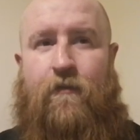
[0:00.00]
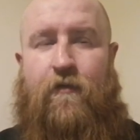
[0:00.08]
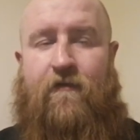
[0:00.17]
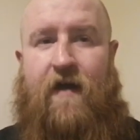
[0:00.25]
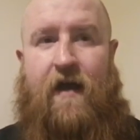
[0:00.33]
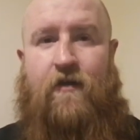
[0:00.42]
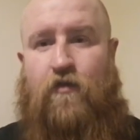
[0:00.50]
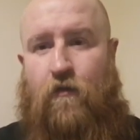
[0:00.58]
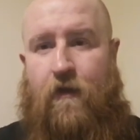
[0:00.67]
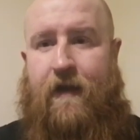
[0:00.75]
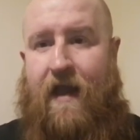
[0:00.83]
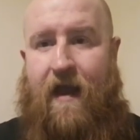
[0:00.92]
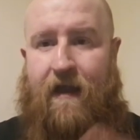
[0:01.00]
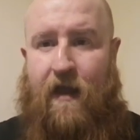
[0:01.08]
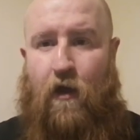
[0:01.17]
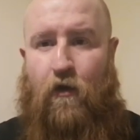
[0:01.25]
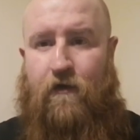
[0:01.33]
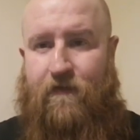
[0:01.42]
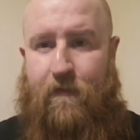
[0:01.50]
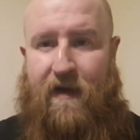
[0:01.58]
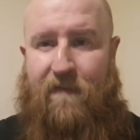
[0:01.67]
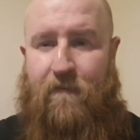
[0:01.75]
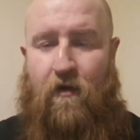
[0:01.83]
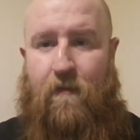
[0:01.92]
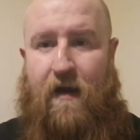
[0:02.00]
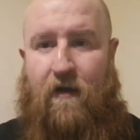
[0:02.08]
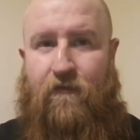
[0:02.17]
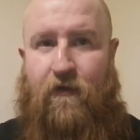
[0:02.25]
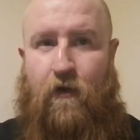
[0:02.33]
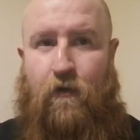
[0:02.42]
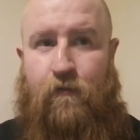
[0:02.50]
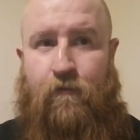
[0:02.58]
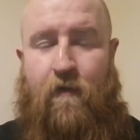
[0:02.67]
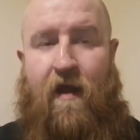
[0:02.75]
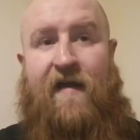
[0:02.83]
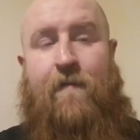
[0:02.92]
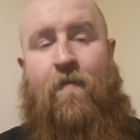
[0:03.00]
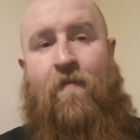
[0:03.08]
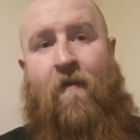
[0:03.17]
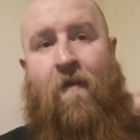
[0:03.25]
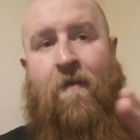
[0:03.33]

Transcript: the proviso that he can't get hold of a banned mobile phone. Right?